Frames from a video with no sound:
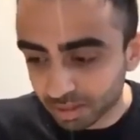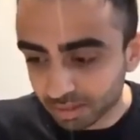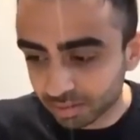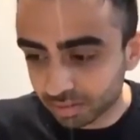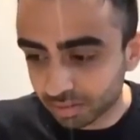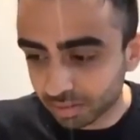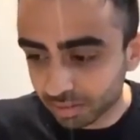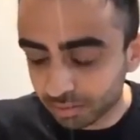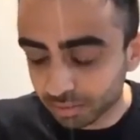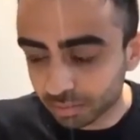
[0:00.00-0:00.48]
And
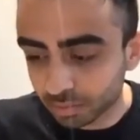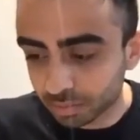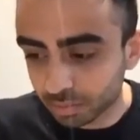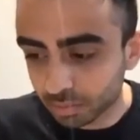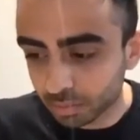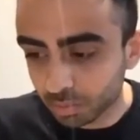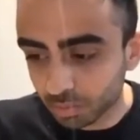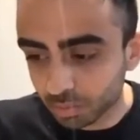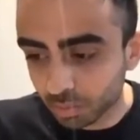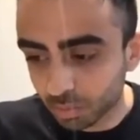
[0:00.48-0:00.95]
I thought
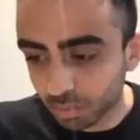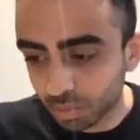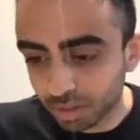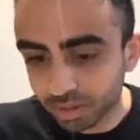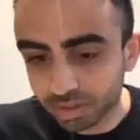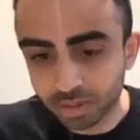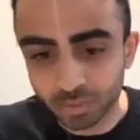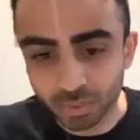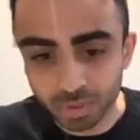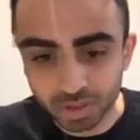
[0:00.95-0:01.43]

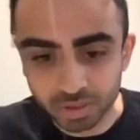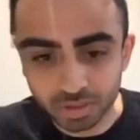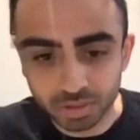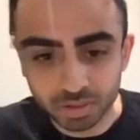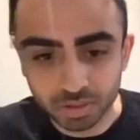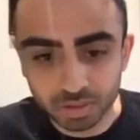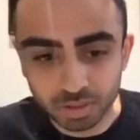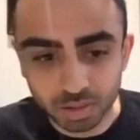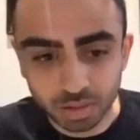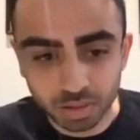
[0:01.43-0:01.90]
working within
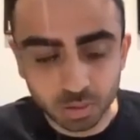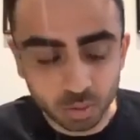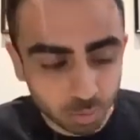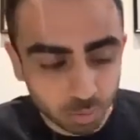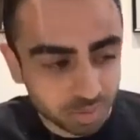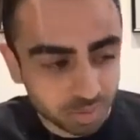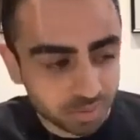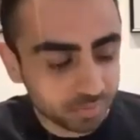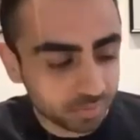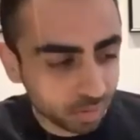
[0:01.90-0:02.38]
a
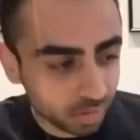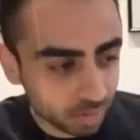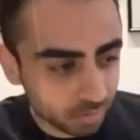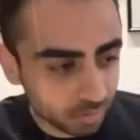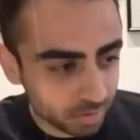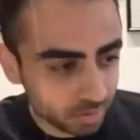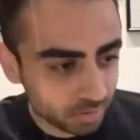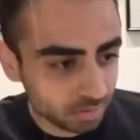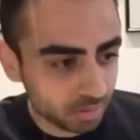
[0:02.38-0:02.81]
corporate environment